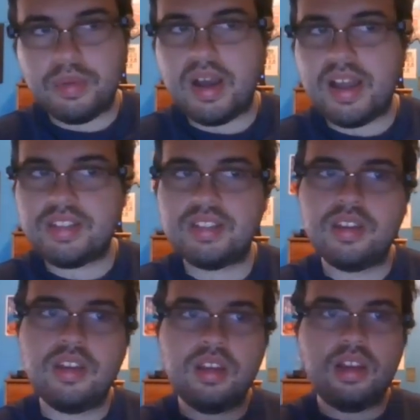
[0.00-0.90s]
But
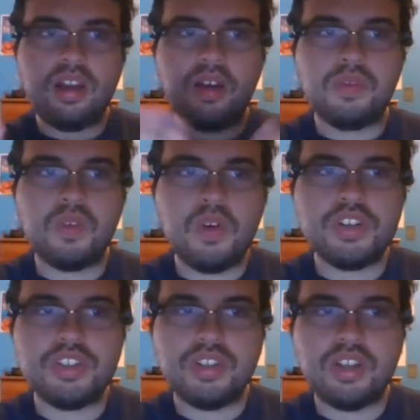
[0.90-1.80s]
of
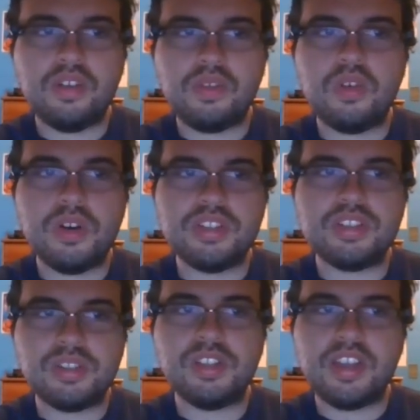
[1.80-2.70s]
course, you got
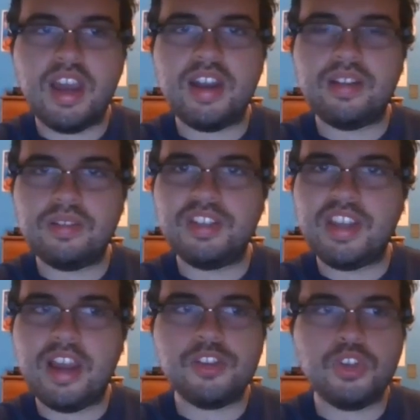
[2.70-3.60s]

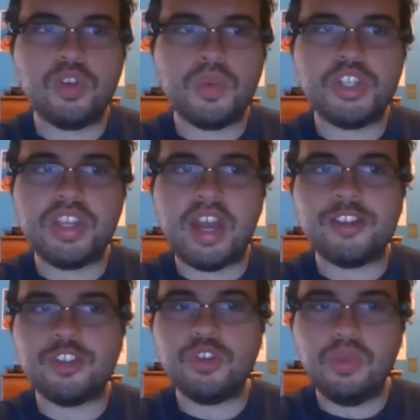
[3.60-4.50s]
to do what you got
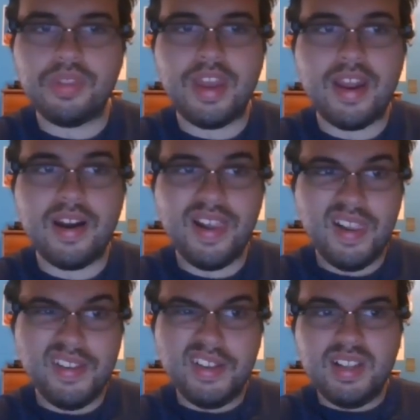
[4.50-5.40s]
to do there.
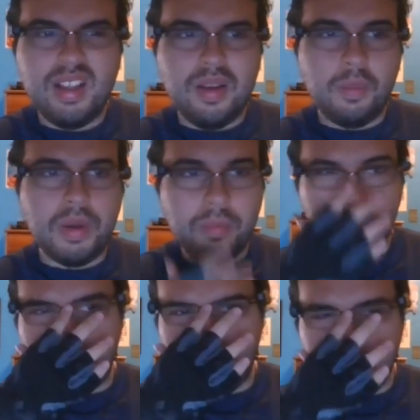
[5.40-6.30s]
But
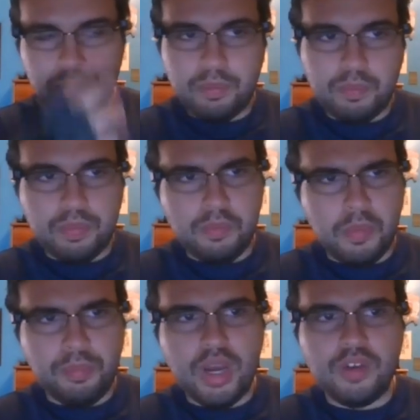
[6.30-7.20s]

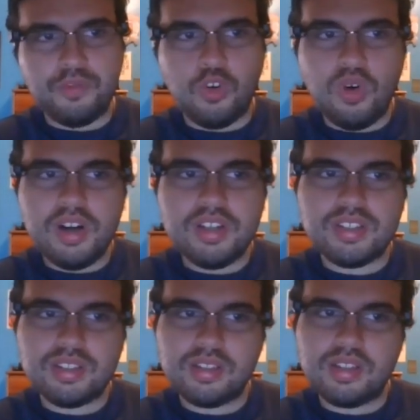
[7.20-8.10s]
of
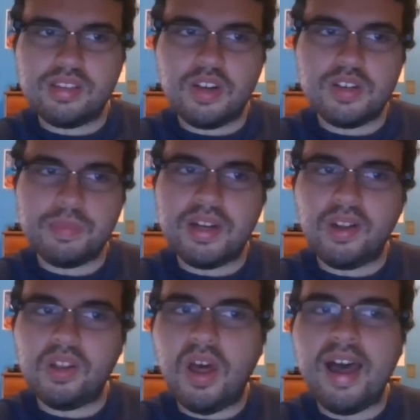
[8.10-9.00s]
course, there's been a
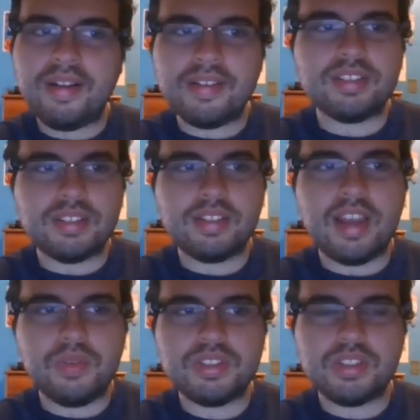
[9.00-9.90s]
lot
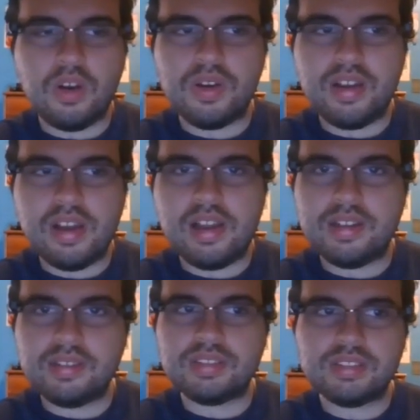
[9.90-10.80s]
that was going
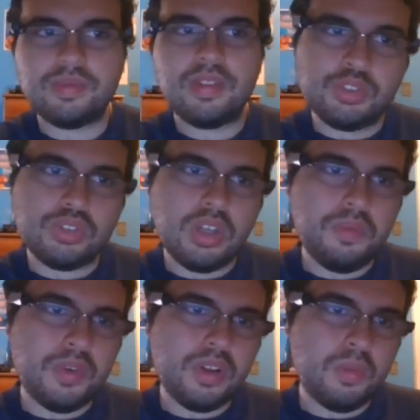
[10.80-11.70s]
on.
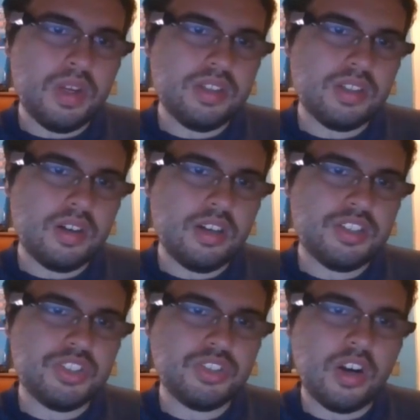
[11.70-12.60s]
So for the winter,
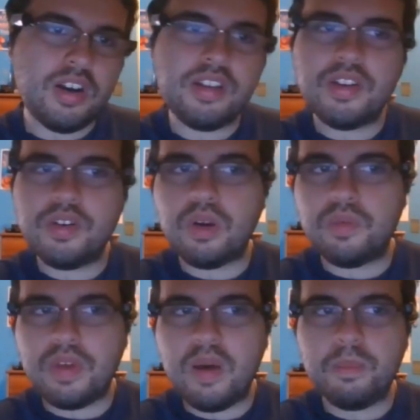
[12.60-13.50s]
it started in
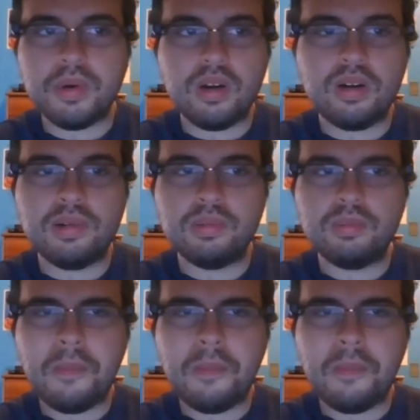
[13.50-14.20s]
November.